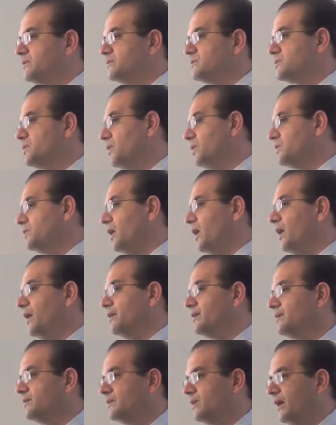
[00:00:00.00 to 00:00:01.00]
It's called
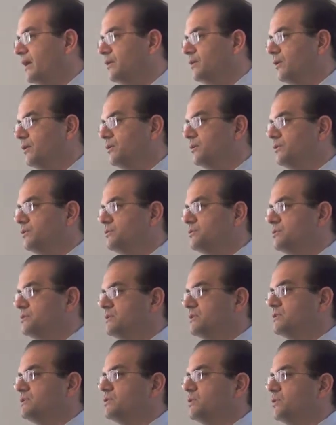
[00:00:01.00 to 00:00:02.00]
AUDIT, Alcohol Use
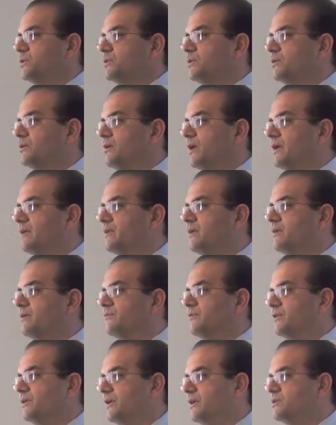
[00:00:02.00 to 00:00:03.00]
Disorder
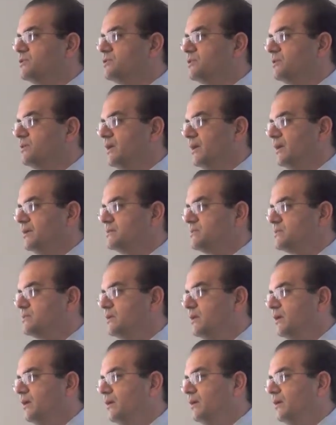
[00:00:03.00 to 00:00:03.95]
Identification Test.